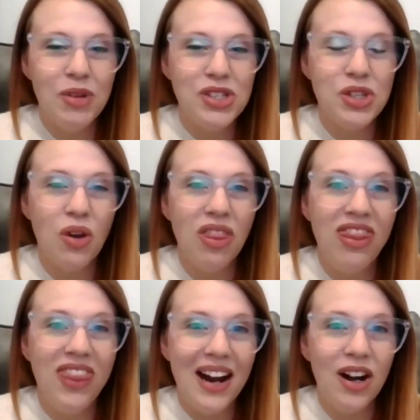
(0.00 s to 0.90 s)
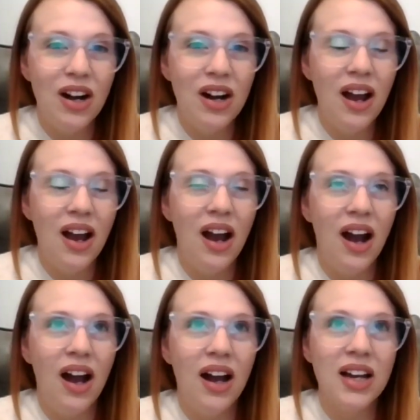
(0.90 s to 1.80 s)
So their
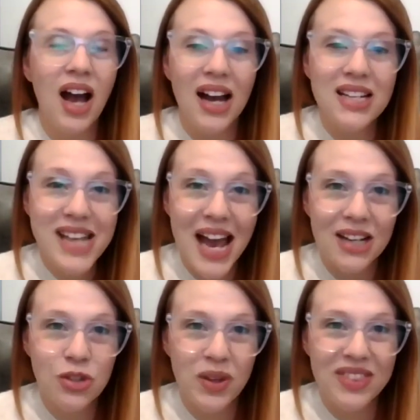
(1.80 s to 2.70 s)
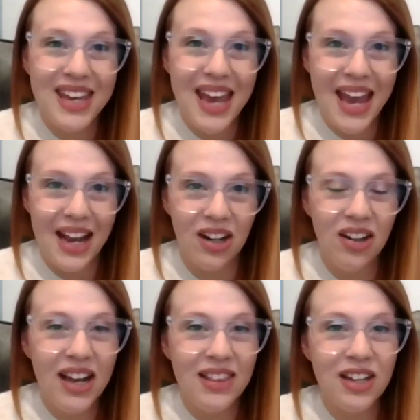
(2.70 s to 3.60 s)
contact with the
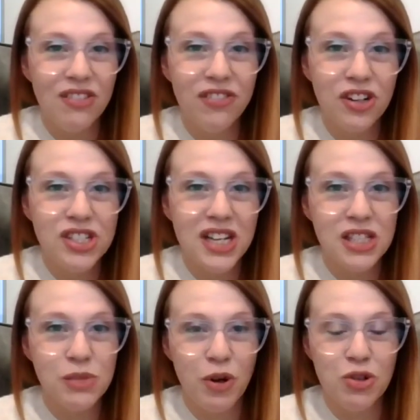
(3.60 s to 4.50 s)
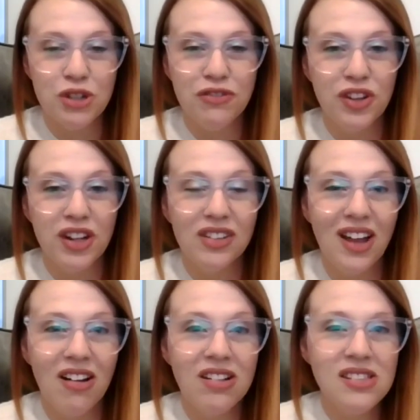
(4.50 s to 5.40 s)
air and their first exposure for their
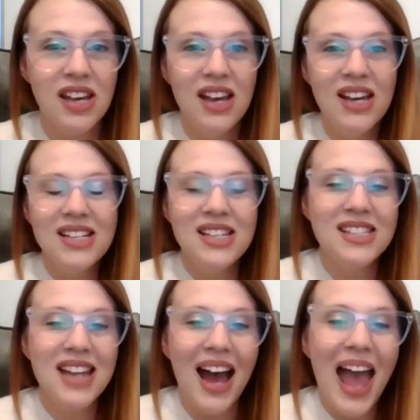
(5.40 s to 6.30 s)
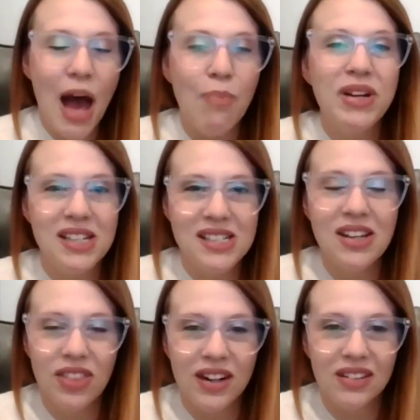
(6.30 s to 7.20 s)
lungs does not happen
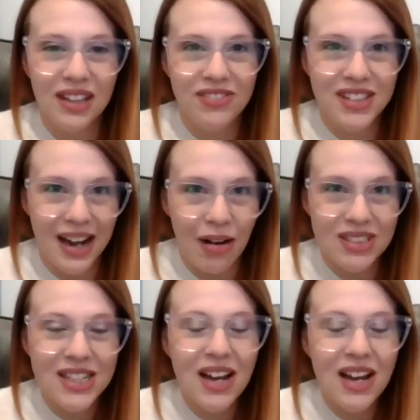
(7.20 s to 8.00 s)
until they're lifted out.